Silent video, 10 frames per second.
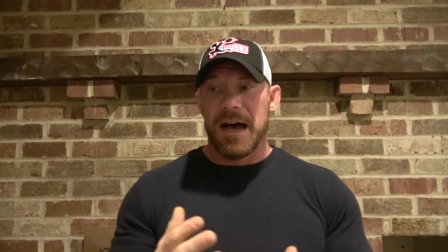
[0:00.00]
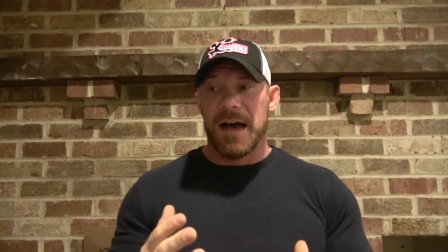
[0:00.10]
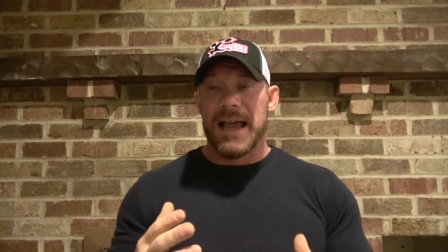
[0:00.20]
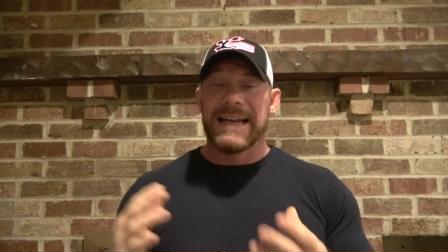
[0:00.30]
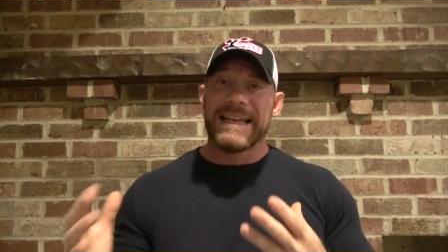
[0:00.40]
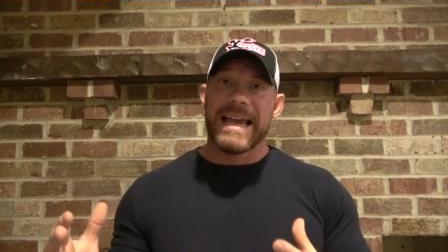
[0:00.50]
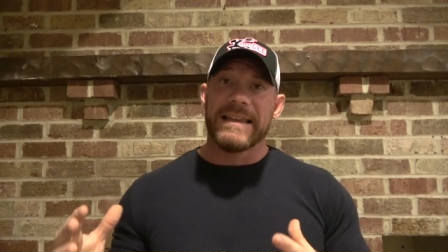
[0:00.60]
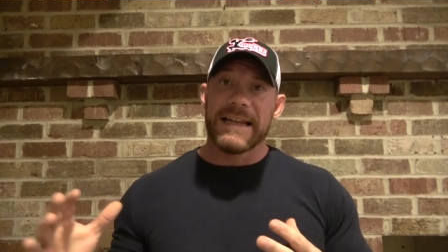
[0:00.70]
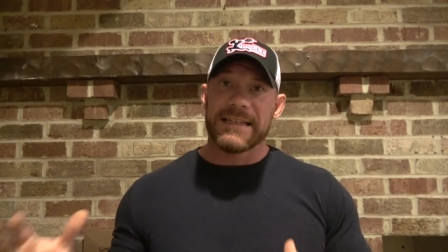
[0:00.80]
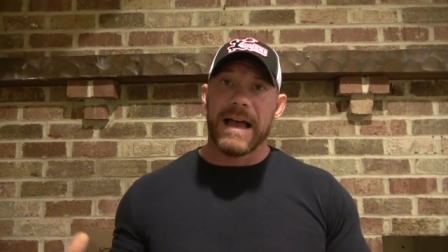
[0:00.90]
Uh, and
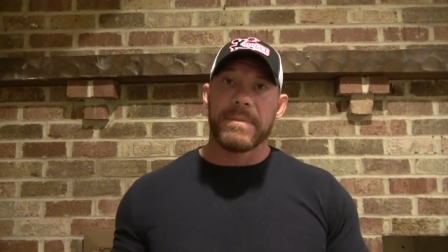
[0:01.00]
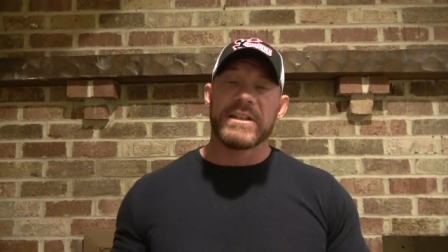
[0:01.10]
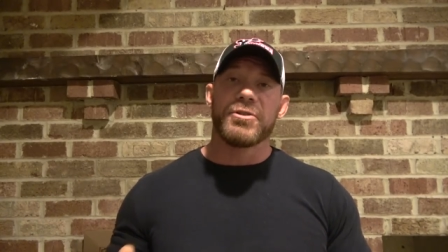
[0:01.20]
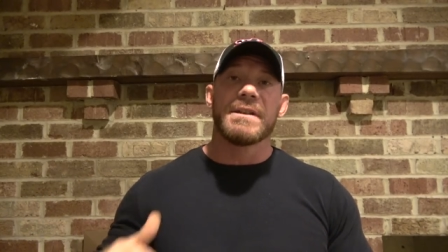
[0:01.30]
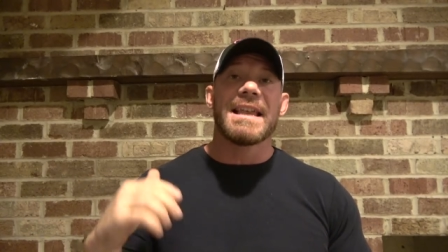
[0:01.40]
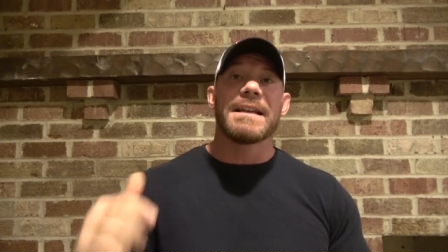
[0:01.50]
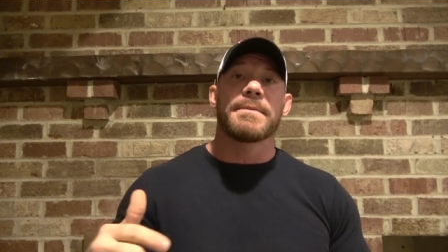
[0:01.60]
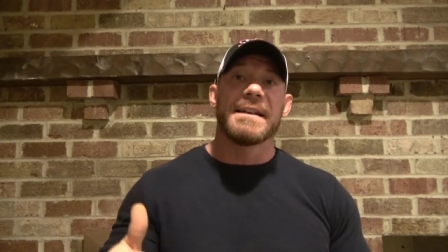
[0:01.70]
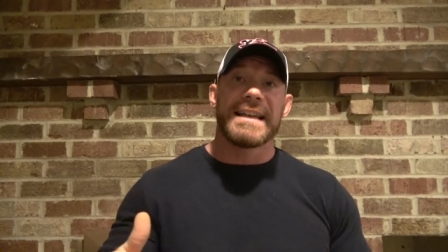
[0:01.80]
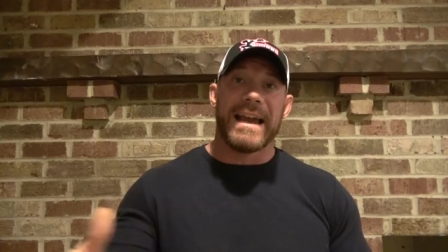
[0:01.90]
again, that is not by choice. That is
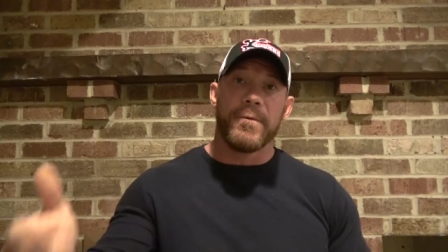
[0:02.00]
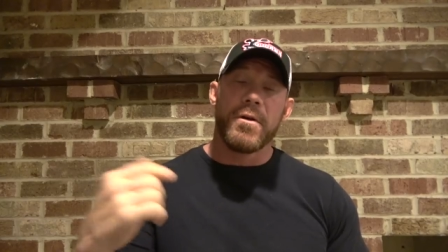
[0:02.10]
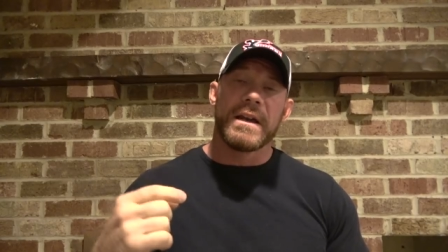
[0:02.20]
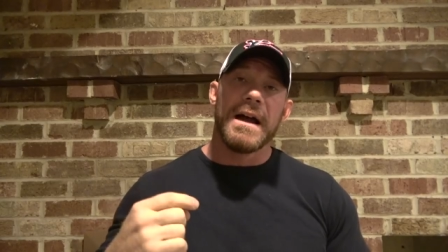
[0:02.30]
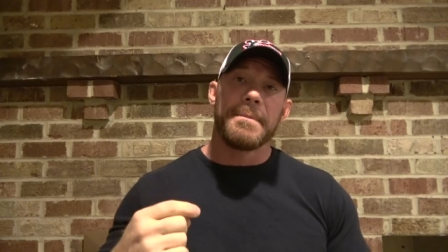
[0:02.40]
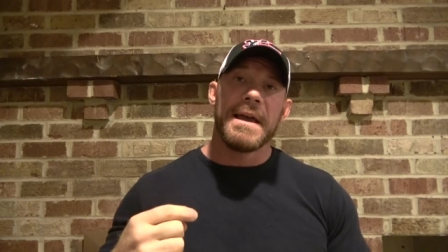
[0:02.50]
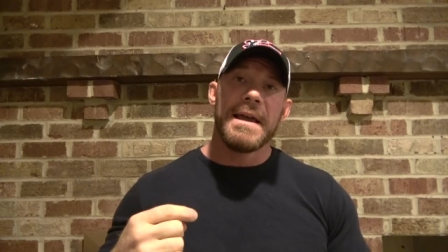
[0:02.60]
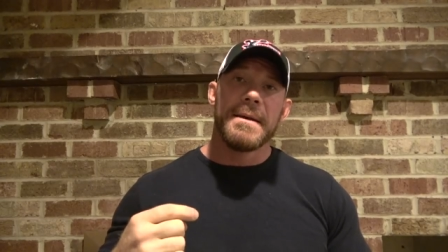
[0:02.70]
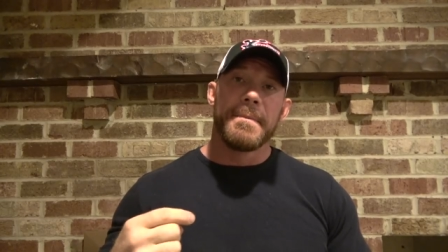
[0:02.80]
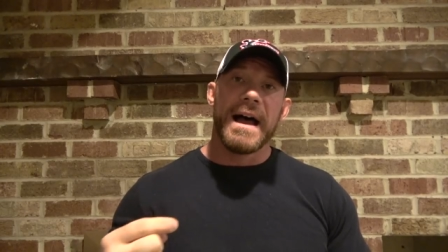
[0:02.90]
because I get woken up
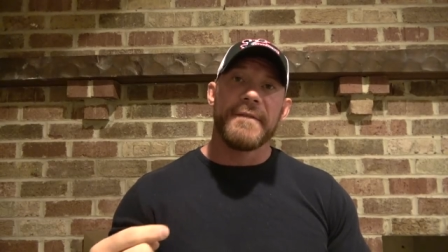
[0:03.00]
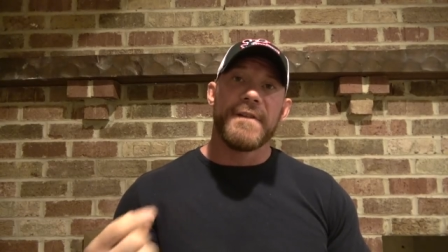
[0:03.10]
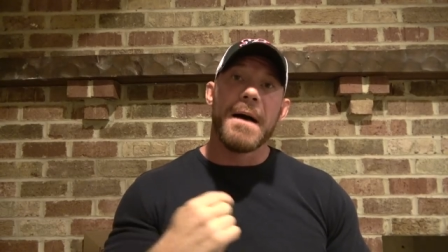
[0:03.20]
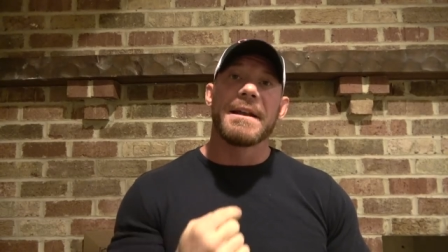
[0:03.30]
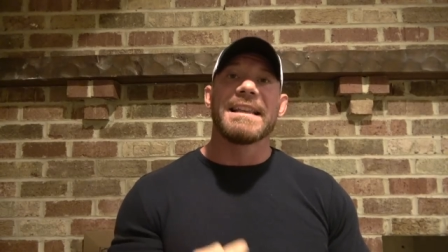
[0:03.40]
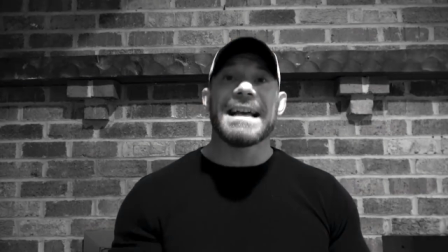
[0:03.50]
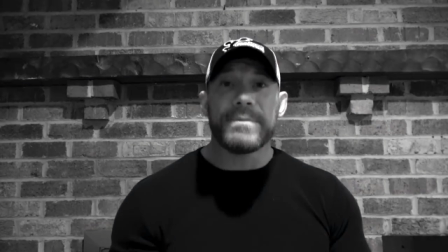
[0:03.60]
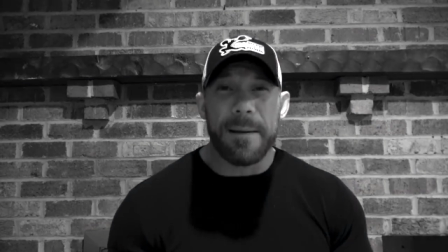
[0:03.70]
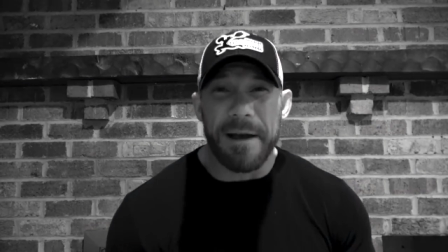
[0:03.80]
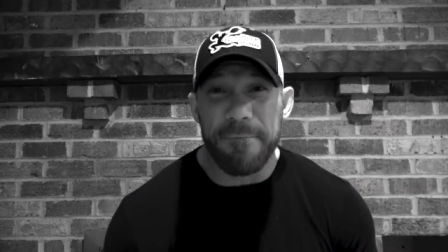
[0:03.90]
by vomiting.
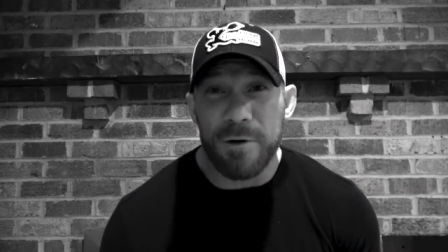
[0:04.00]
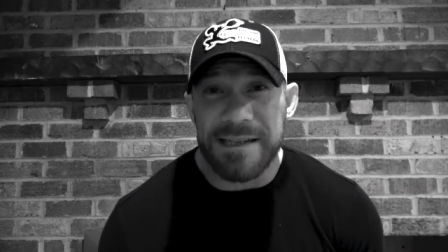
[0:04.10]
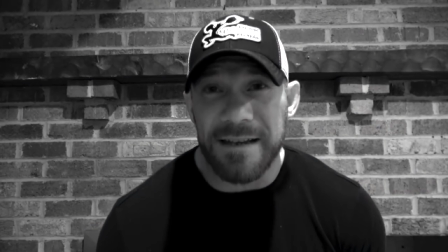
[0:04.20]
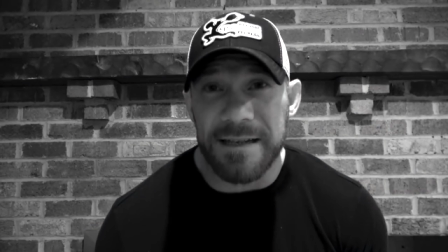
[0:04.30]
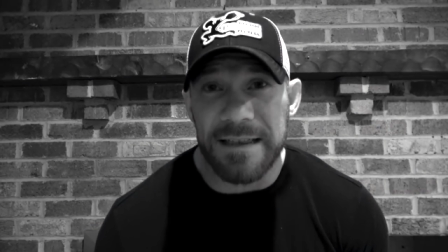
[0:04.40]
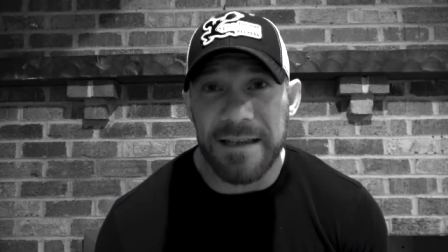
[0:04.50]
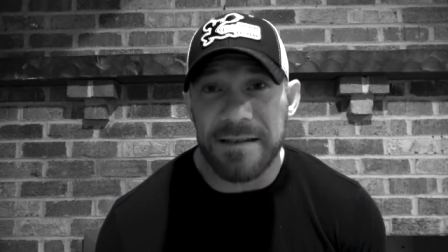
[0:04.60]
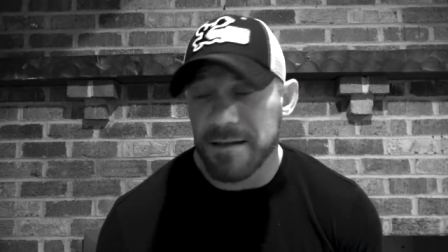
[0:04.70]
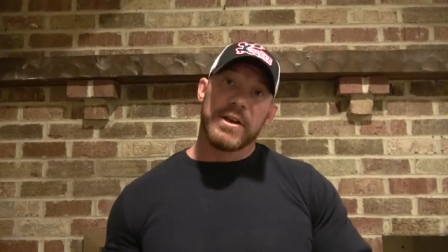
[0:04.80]
That's why my voice sounds like this.